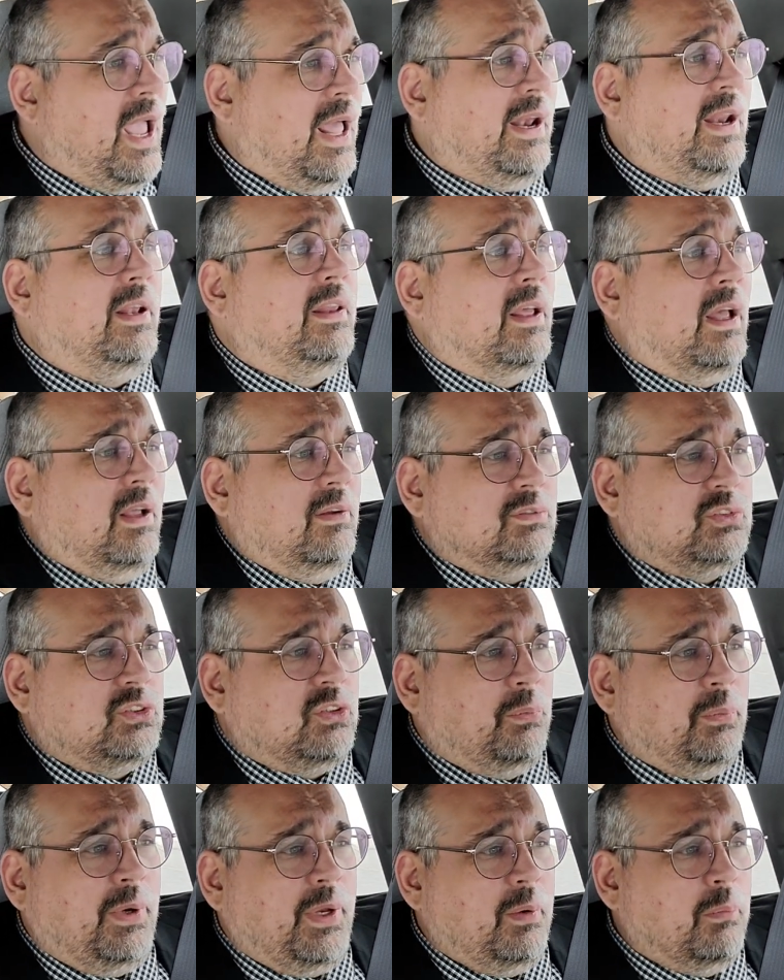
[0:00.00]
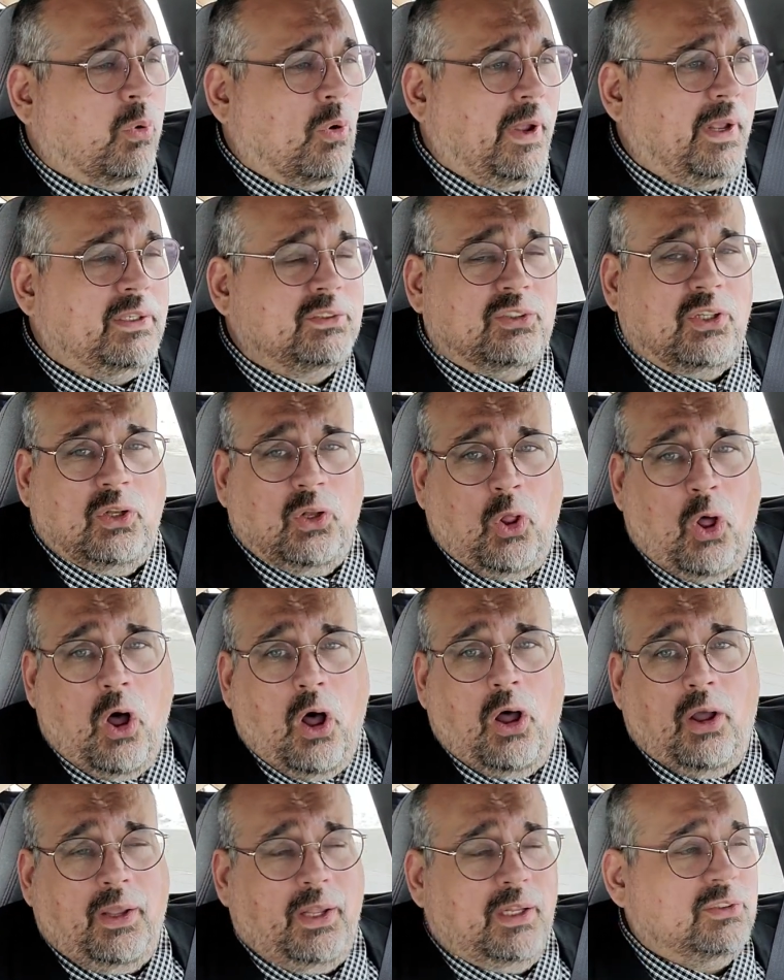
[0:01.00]
Anytime somebody breaks the
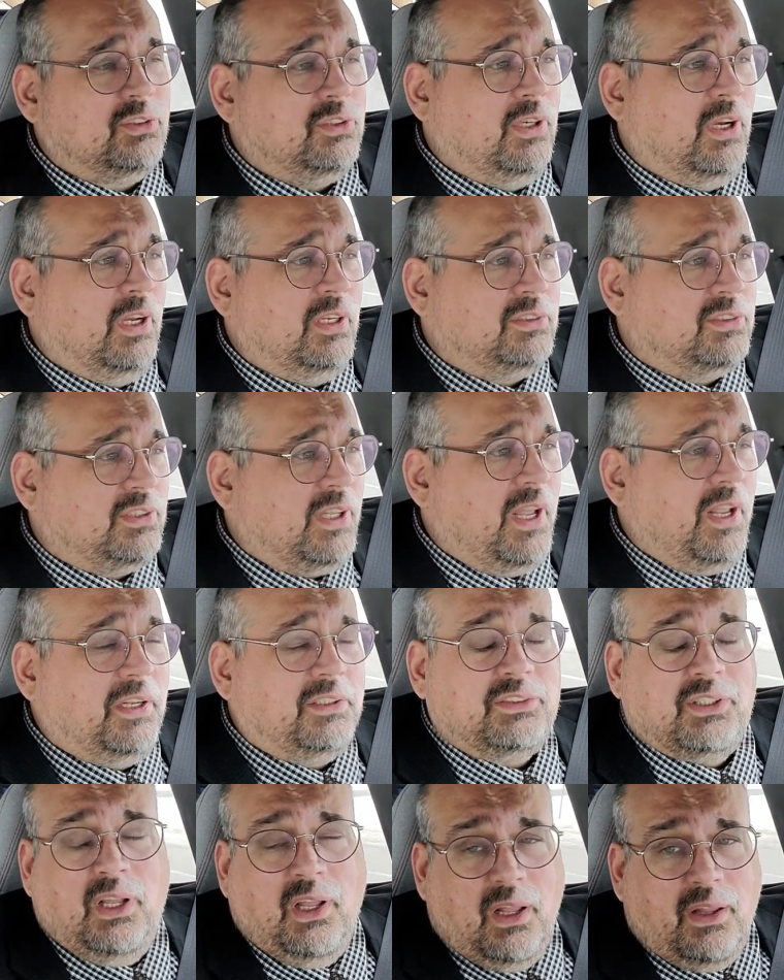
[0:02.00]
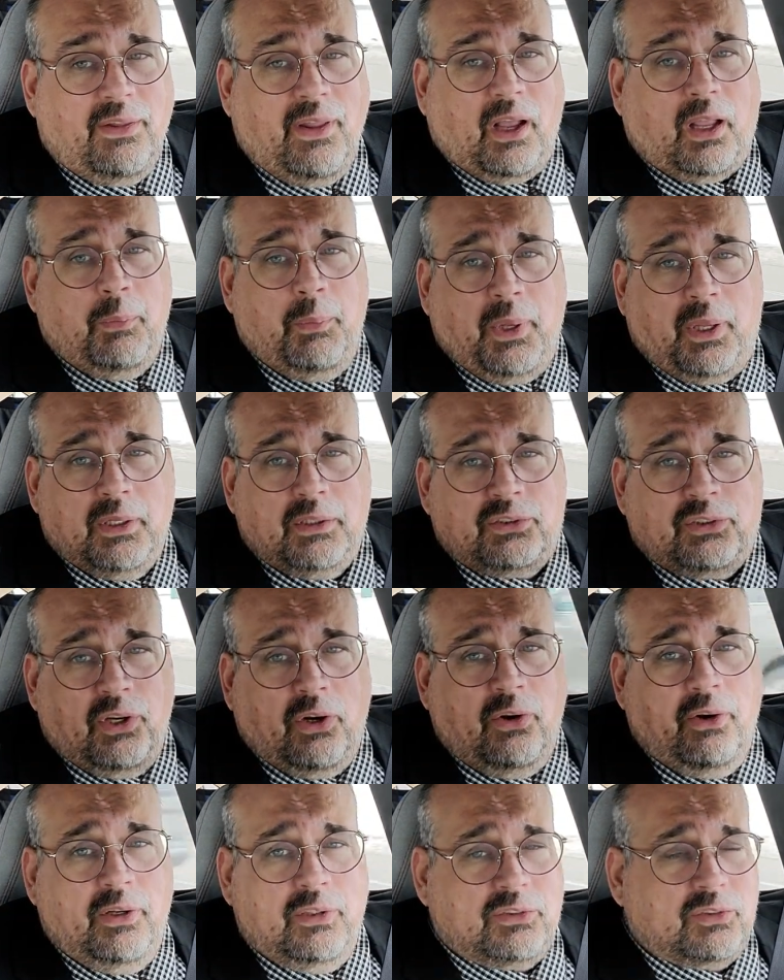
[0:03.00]
law against the United States, that could be
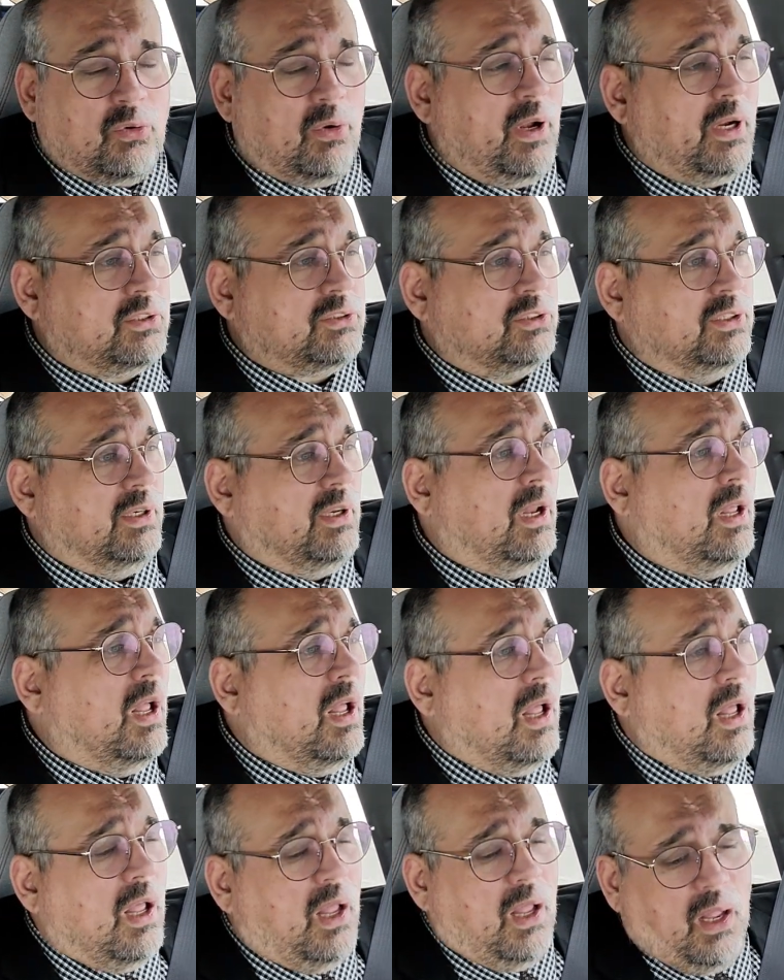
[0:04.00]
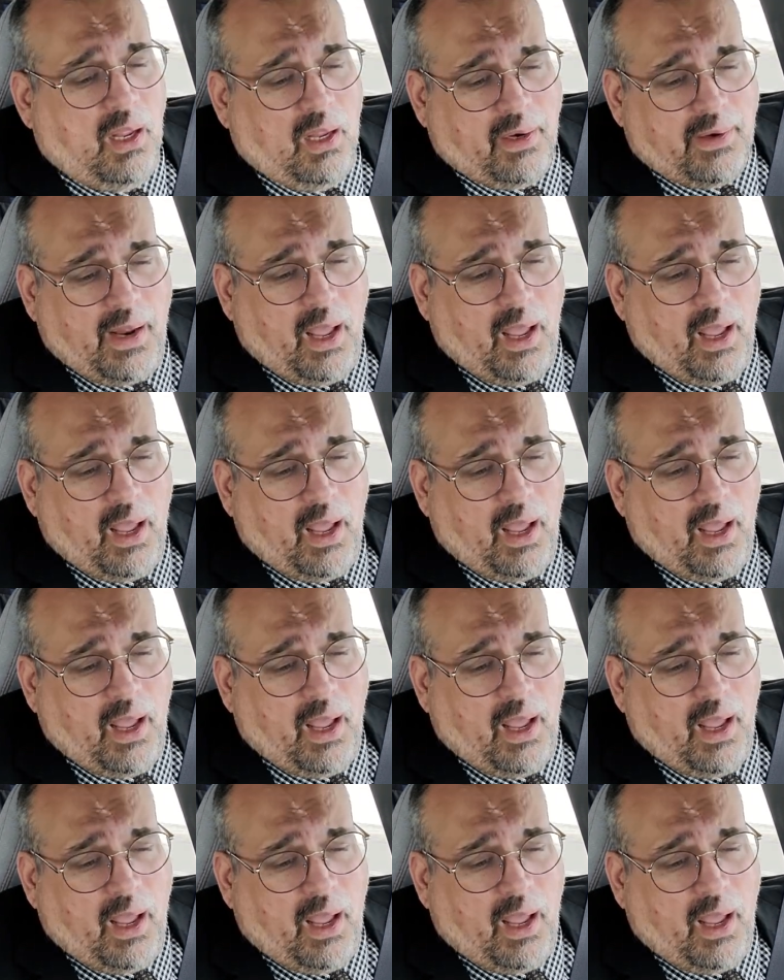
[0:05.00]
considered an insurrection.